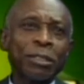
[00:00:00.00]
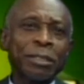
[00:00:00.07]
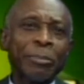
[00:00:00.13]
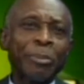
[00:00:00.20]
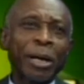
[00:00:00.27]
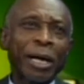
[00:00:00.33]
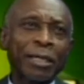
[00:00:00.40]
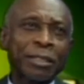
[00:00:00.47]
a
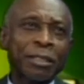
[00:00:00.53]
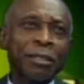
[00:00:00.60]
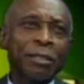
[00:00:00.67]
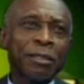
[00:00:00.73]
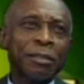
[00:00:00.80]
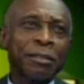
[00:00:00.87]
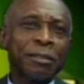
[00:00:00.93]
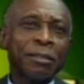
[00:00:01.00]

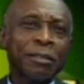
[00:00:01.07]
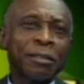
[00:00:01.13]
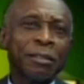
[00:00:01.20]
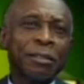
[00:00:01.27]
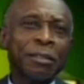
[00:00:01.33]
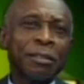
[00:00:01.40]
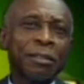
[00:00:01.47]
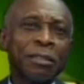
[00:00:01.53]
partner,
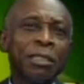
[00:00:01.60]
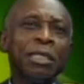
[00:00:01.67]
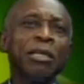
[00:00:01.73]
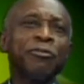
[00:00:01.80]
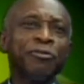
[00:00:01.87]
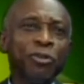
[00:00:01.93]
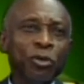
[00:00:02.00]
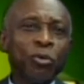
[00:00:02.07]

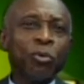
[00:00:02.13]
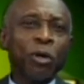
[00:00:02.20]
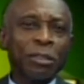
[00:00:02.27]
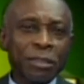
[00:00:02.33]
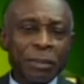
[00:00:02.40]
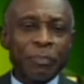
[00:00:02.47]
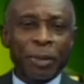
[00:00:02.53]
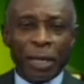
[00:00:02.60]

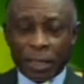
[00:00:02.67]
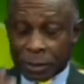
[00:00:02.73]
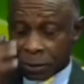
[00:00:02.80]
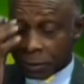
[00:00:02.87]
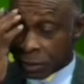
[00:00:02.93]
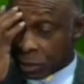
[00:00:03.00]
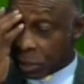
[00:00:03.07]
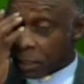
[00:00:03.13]

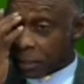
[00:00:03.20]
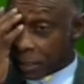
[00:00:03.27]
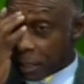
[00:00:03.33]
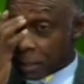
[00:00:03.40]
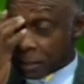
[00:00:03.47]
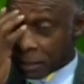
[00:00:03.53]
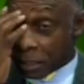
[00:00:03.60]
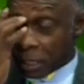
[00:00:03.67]
it's just
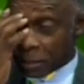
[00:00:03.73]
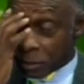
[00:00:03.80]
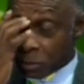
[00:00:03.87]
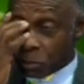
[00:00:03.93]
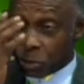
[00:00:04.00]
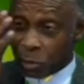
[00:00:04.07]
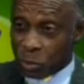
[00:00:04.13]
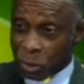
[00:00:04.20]
as
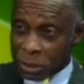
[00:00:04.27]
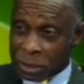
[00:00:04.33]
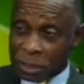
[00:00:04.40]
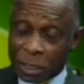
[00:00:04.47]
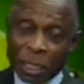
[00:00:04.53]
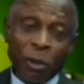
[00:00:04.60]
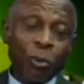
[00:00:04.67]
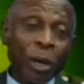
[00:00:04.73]
though you want
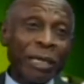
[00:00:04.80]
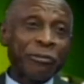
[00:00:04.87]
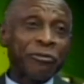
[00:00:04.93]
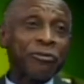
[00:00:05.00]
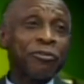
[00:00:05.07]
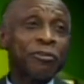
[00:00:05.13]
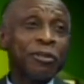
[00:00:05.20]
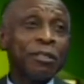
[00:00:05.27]
a
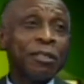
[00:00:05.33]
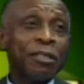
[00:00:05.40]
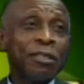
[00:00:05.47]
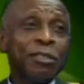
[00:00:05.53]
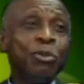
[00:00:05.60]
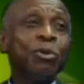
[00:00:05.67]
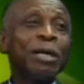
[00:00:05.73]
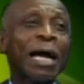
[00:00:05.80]
wife.
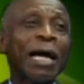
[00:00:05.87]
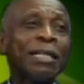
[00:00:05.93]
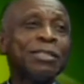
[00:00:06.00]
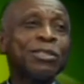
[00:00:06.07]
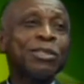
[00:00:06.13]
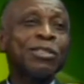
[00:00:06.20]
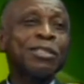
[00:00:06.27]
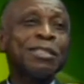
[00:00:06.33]
You can't
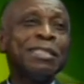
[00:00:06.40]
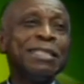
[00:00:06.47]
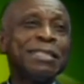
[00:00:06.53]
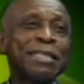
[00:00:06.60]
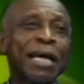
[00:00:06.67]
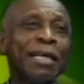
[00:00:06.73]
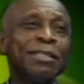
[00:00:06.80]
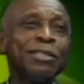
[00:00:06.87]
just
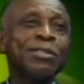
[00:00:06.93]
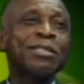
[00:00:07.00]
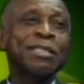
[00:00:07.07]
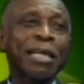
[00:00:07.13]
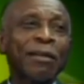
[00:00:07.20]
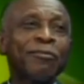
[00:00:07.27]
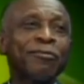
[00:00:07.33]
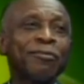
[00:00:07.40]
decide
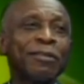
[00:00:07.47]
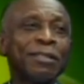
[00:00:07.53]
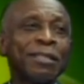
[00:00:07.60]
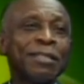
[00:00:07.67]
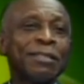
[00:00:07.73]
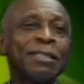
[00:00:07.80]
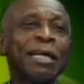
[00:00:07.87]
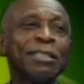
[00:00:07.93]
yourself
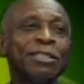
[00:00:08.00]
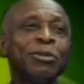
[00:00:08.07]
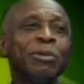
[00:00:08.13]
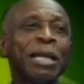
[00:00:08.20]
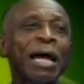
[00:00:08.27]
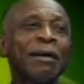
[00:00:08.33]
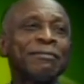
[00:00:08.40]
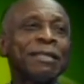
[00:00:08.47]
that you
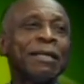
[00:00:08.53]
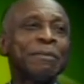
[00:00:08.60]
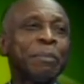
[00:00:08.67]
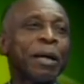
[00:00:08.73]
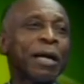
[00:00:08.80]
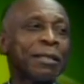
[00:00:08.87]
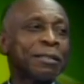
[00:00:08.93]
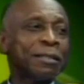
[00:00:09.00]
will have that
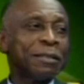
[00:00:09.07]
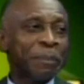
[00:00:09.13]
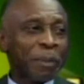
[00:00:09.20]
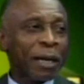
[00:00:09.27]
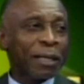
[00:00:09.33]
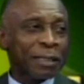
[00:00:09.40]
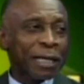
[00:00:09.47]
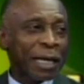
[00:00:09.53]
partner. The
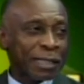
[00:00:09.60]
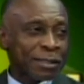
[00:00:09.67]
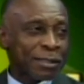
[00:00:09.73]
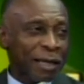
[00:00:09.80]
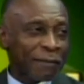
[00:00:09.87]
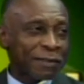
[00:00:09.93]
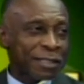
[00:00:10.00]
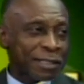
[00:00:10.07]
partner has to
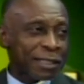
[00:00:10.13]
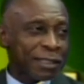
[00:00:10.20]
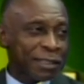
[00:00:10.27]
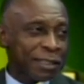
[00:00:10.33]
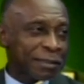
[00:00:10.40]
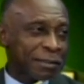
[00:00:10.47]
have a say in it.